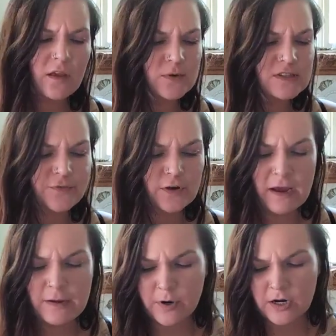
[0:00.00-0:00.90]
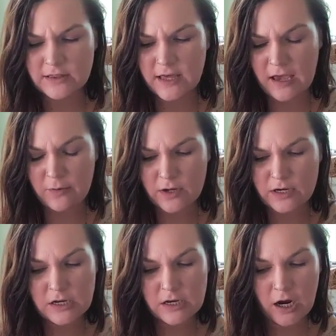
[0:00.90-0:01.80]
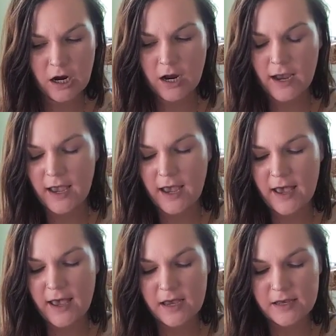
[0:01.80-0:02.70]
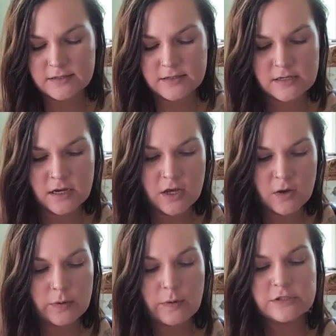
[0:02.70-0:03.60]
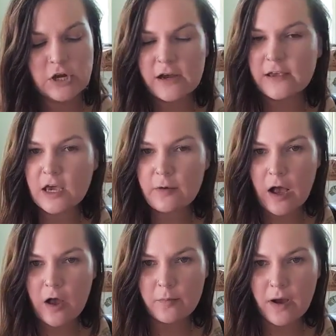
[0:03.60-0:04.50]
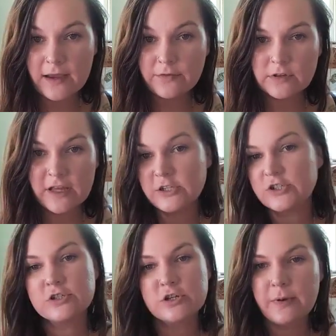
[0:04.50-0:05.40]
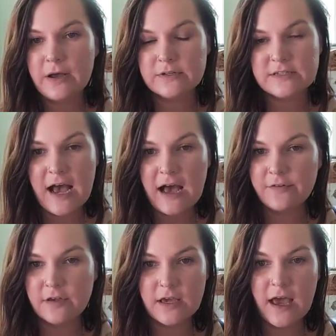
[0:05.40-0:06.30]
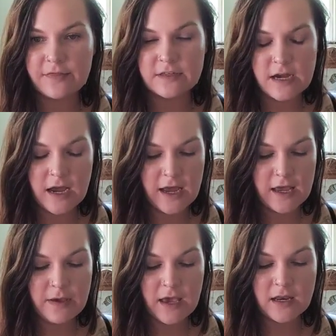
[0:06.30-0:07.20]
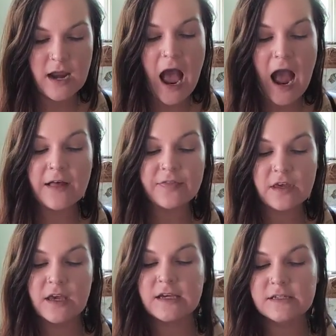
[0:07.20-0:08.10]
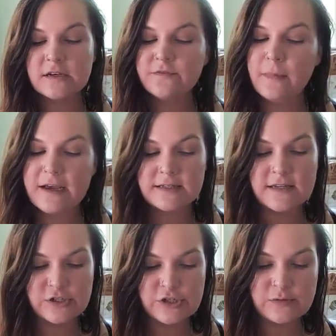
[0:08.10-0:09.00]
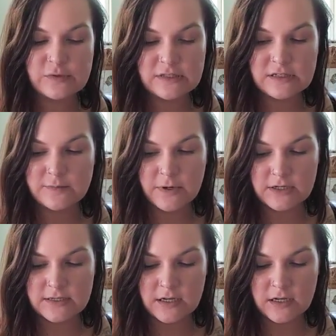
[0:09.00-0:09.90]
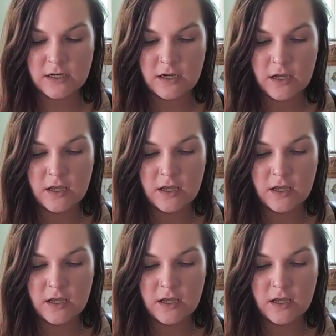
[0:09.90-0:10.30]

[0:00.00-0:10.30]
it was for my birthday one year and we were talking about my relationship I was having at the time. And at the end of my session with this person,